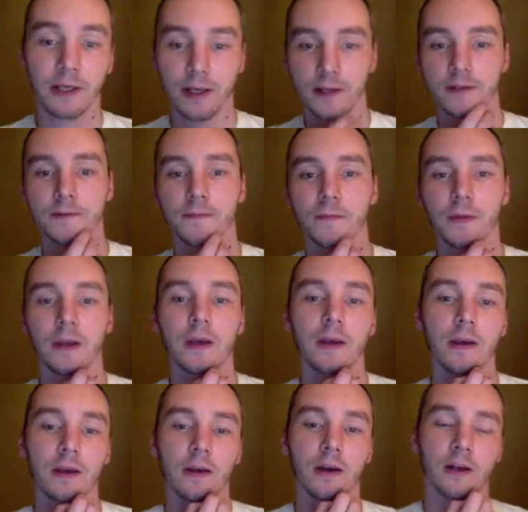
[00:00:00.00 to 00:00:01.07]
Yes.
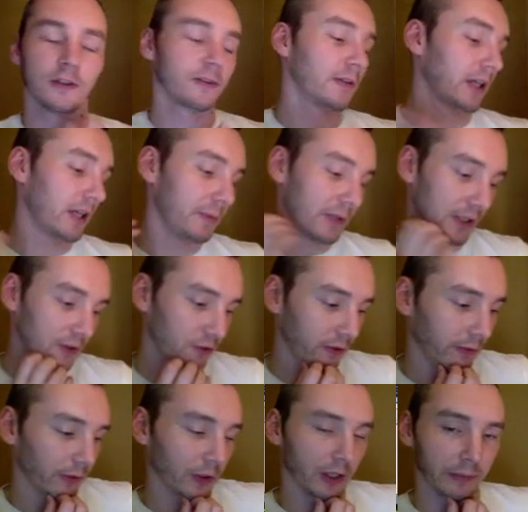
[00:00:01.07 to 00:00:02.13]
I keep saying streaming
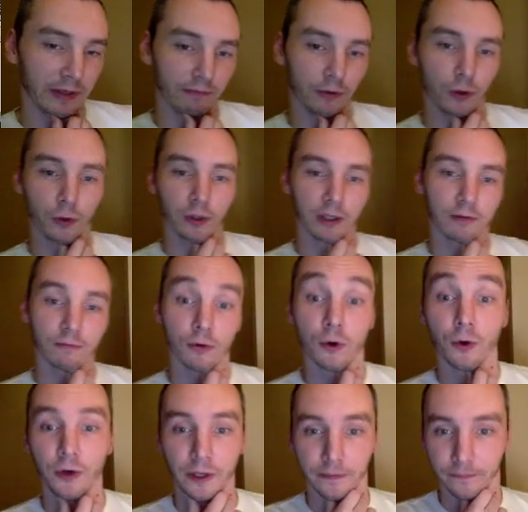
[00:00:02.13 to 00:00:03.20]
when I mean recording.
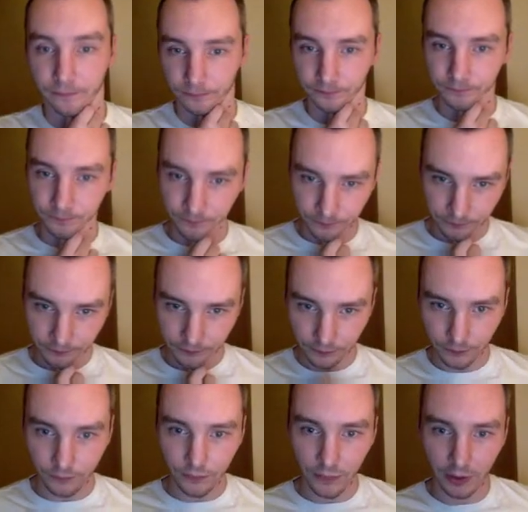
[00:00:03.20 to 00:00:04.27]
Recording.
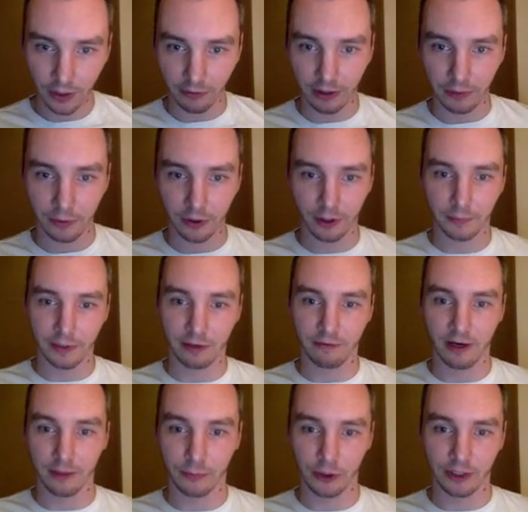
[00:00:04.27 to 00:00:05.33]
Alright, we've got the bigger
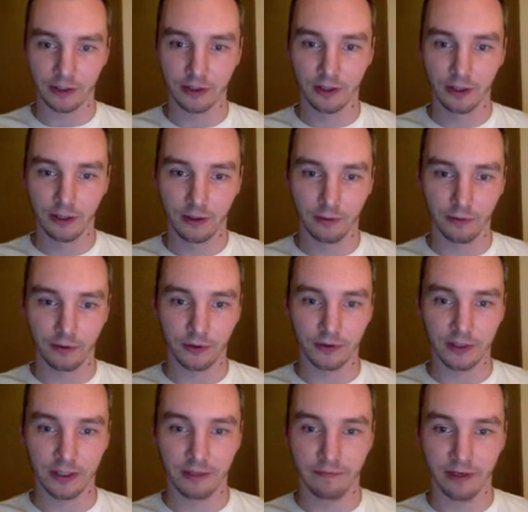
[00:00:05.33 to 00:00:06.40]
red bullet, we've got
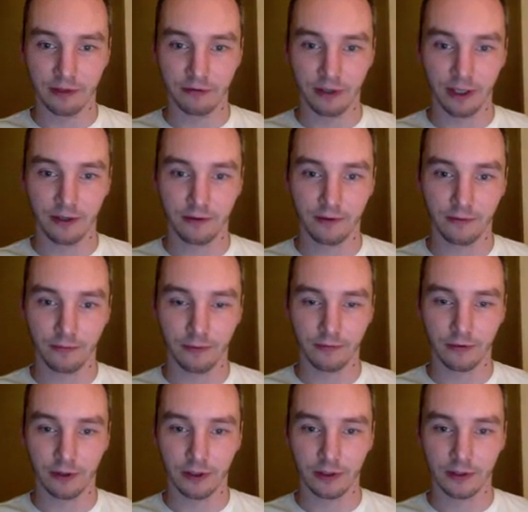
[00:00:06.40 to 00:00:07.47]
delete inventory, we've
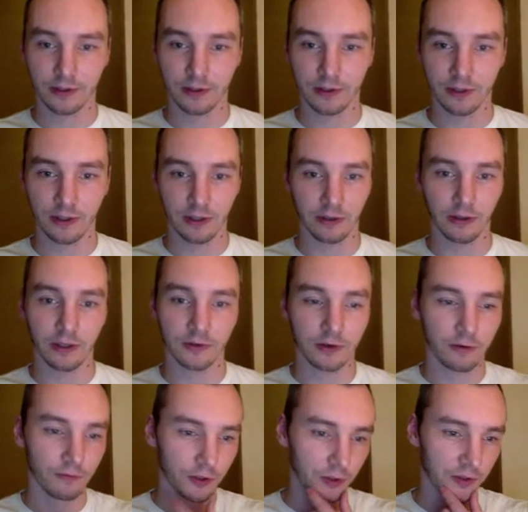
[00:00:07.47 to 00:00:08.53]
got, oh yeah, I was going to
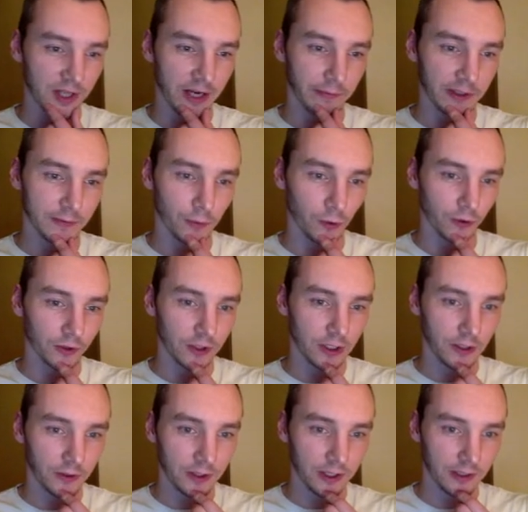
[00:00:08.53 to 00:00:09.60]
reduce the enemy spawn, should I
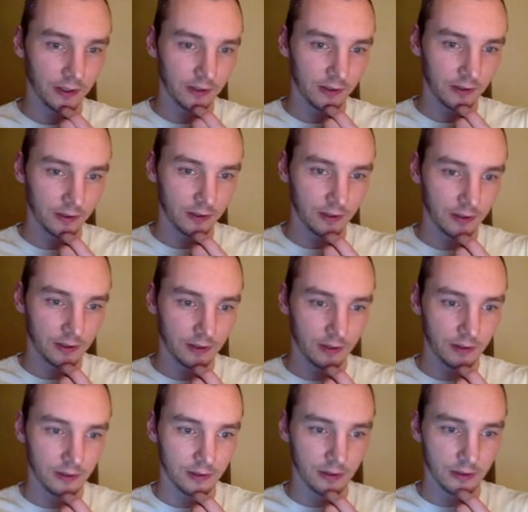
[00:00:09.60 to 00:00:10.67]
do that?
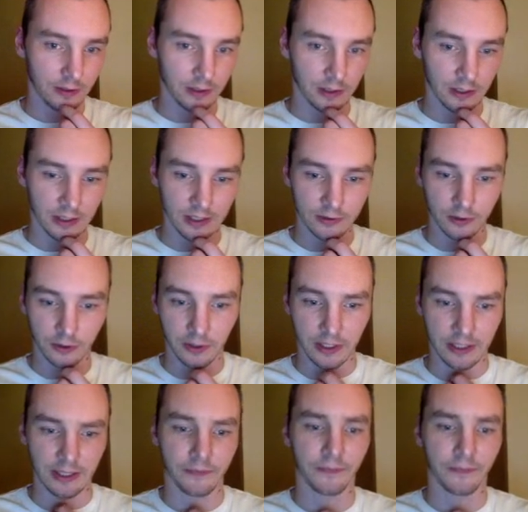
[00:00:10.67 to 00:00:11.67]
Let's not do that yet.